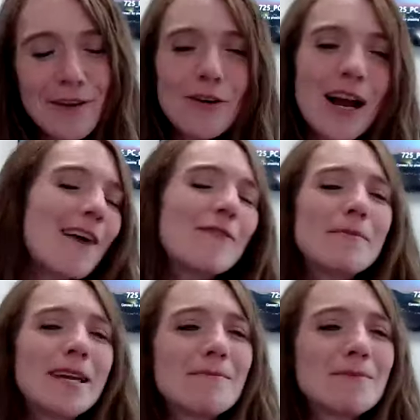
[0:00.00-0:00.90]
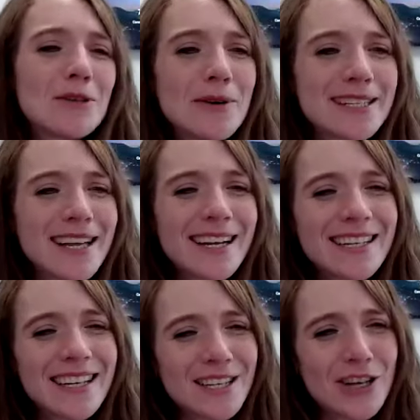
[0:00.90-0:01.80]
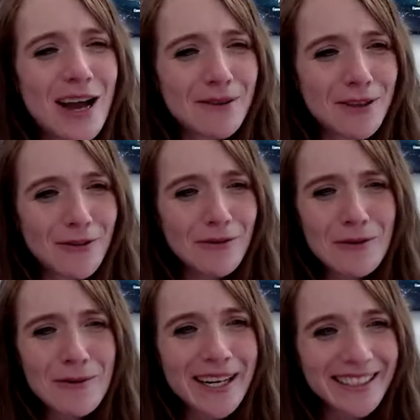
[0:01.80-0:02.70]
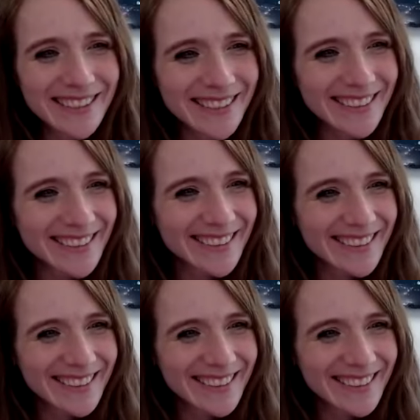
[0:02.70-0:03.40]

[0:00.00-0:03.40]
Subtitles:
thank you for having me. I'm so excited to get to chat with you for a few minutes.